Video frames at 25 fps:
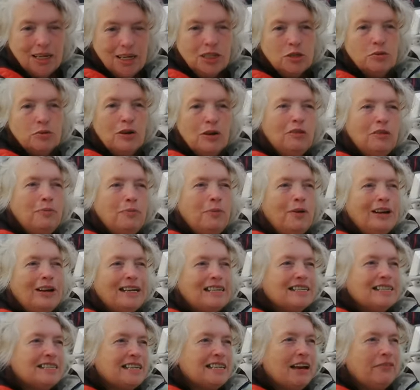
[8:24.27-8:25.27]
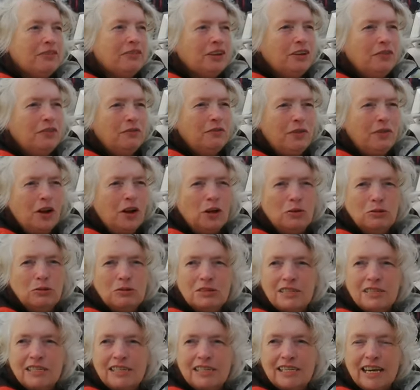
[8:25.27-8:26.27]
12.7
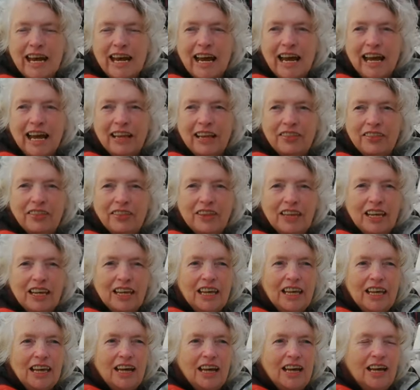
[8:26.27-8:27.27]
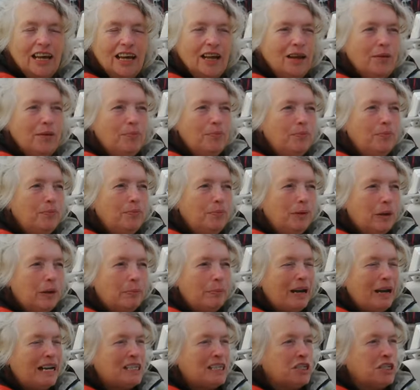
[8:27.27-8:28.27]
volts at the um,
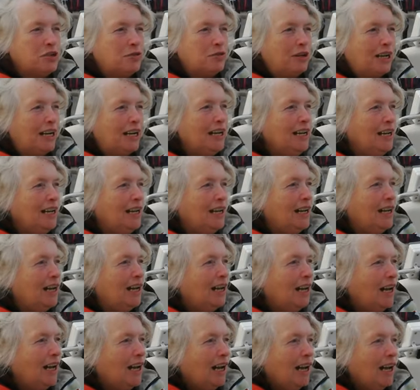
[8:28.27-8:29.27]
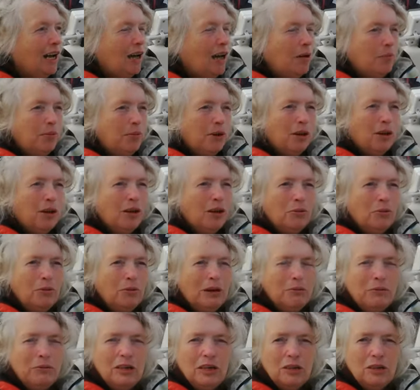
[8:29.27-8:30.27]
battery but
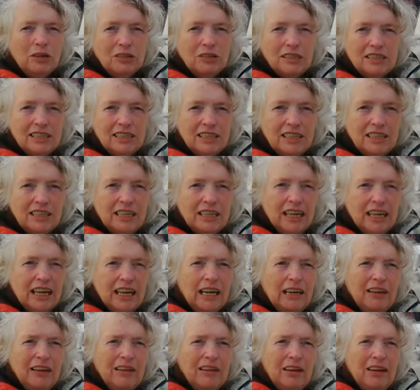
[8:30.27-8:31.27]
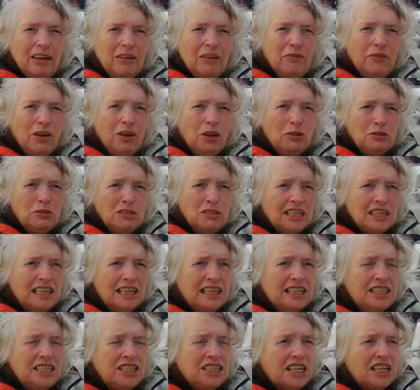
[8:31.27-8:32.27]
when we looked at the
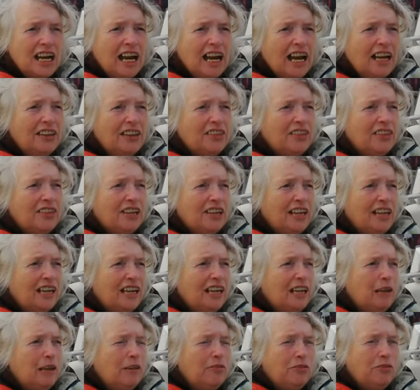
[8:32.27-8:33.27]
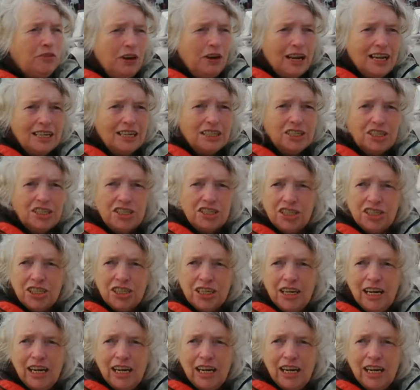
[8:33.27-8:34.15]
voltage at the fridge